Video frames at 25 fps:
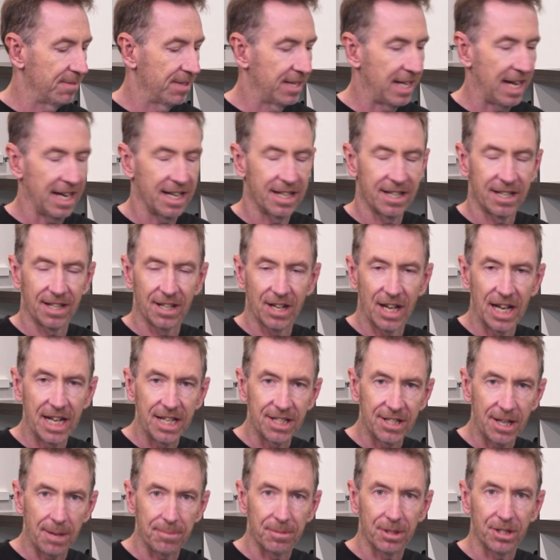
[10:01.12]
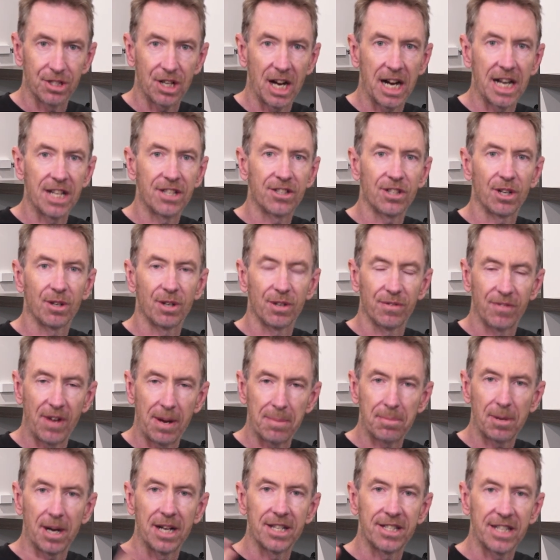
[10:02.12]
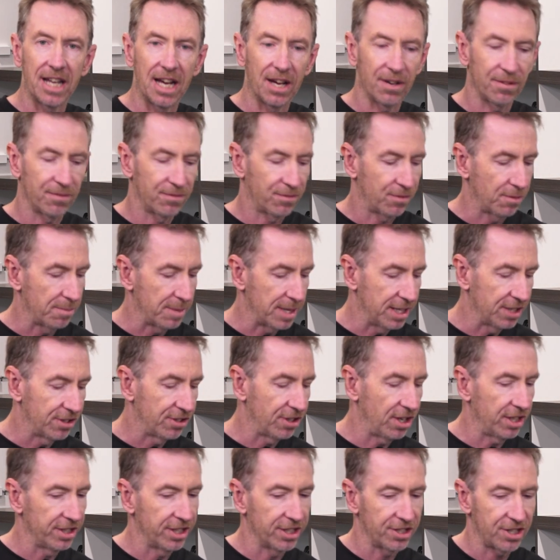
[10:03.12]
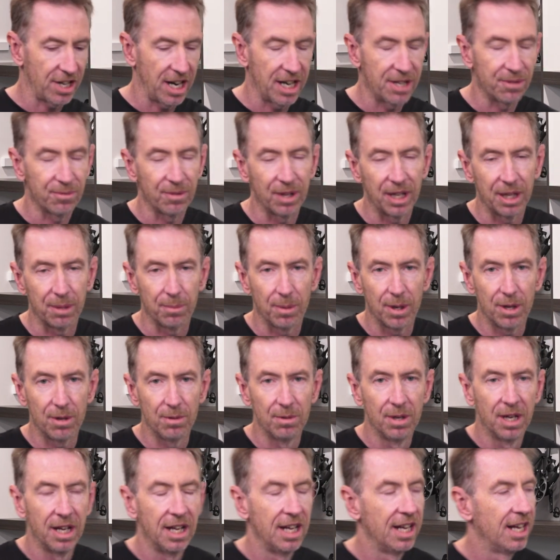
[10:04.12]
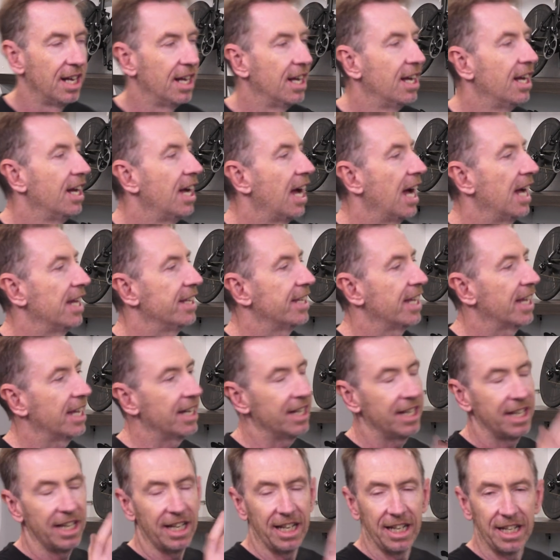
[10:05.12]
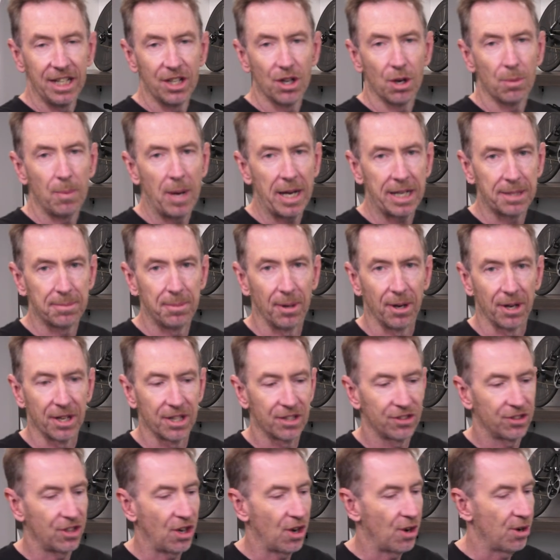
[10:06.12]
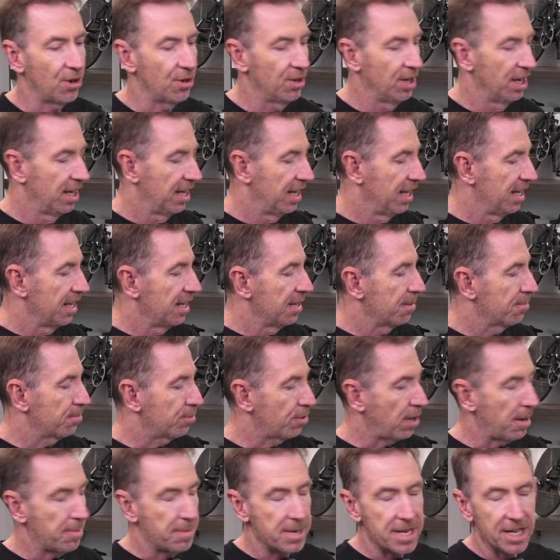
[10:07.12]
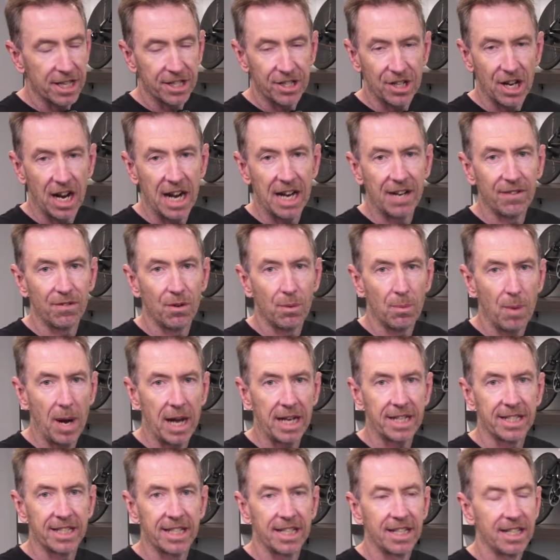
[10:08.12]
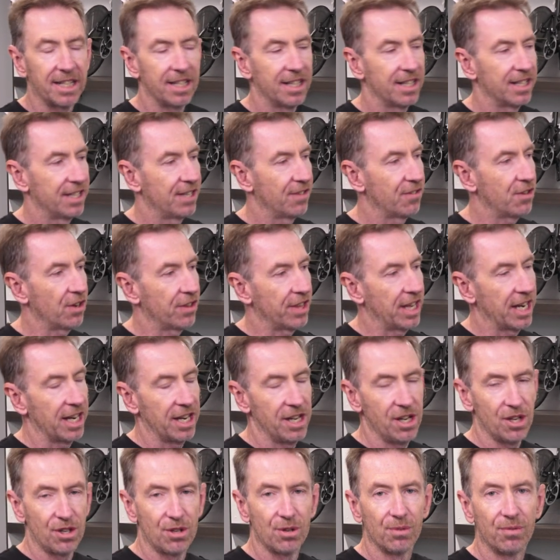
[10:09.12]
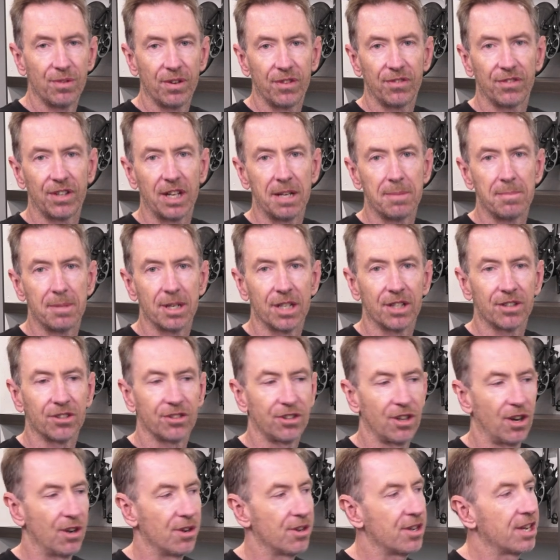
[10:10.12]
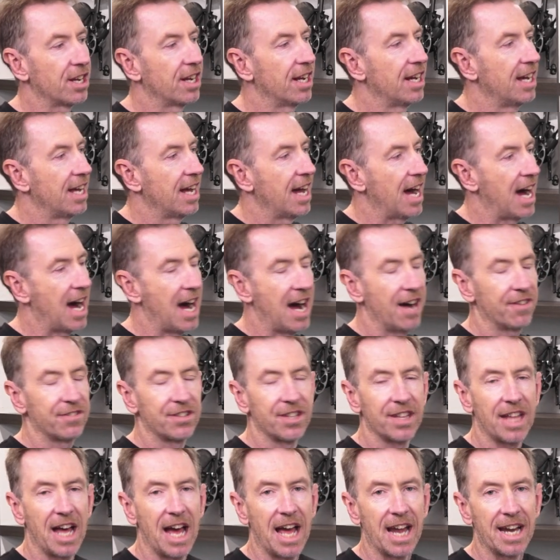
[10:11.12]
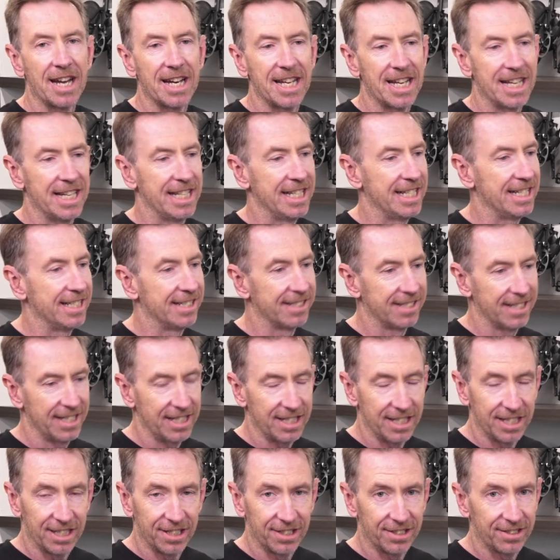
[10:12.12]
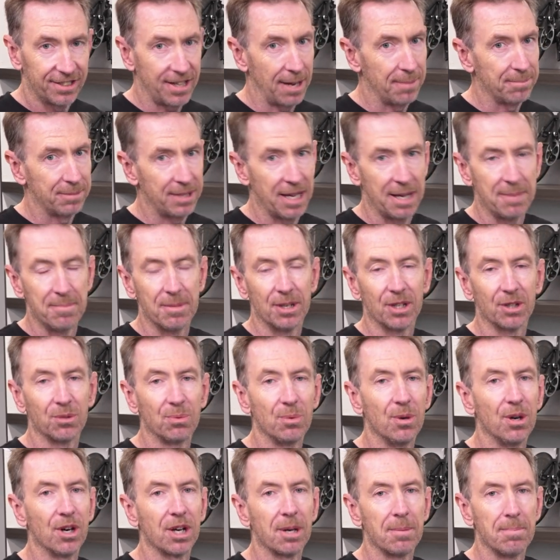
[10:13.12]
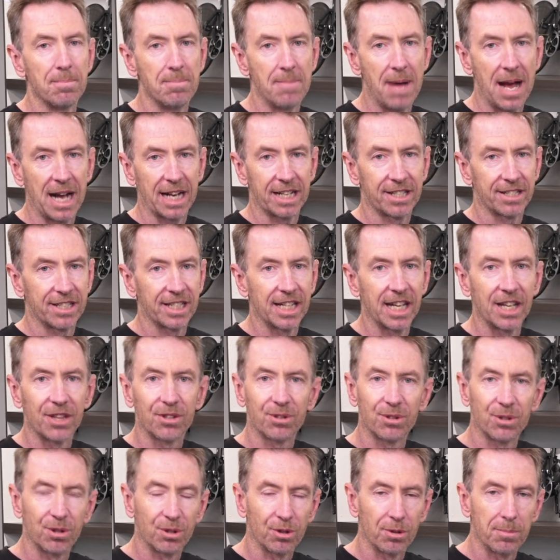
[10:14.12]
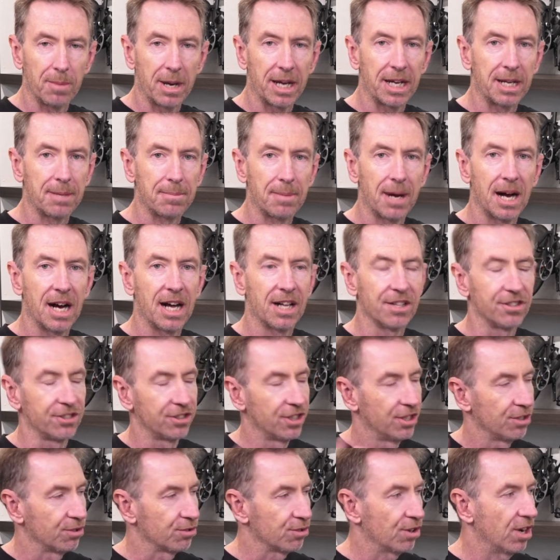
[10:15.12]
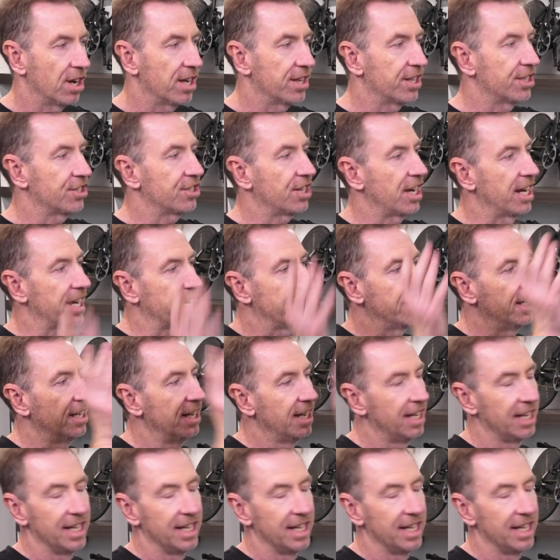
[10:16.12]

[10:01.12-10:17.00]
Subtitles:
That heats up the chain so it evaporates out from inside the chain really well. And then into your wax pot. So prepping your chain for waxing, you've got that initial 15 minute soak. After that, it is sub 10 minutes work max to get through the remaining bars, dry the chain,